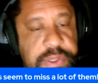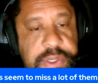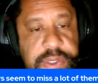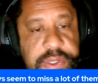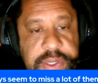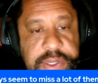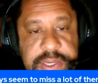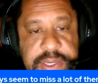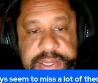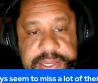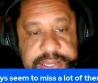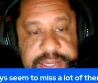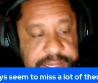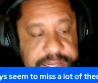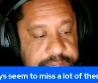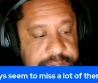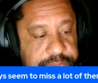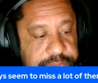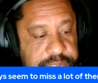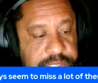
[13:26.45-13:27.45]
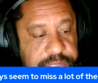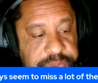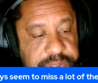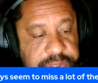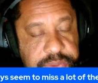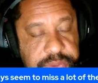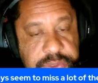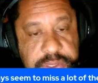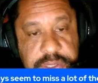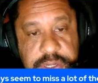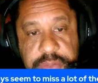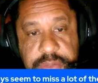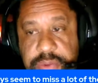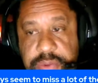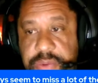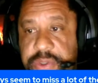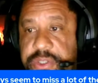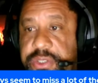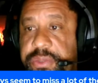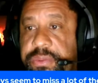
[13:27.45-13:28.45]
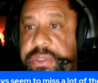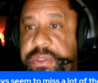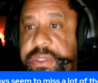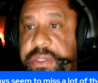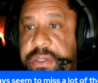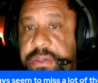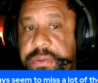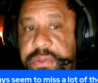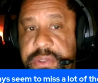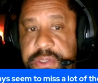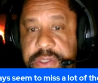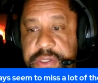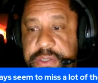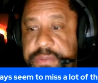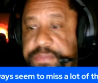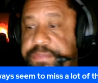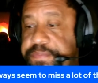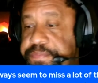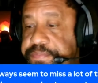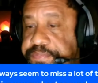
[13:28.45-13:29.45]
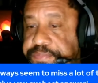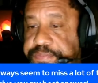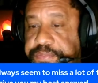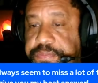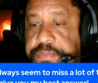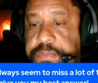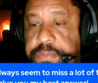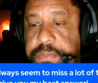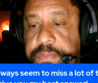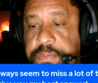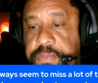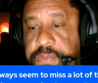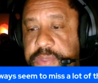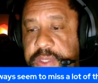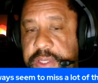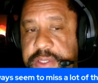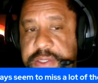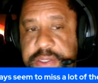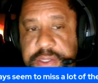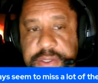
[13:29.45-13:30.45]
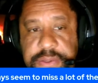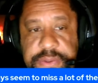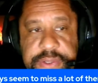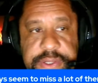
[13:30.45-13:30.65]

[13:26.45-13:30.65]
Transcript: getting up to speed was hard, but once you were there, it was good. So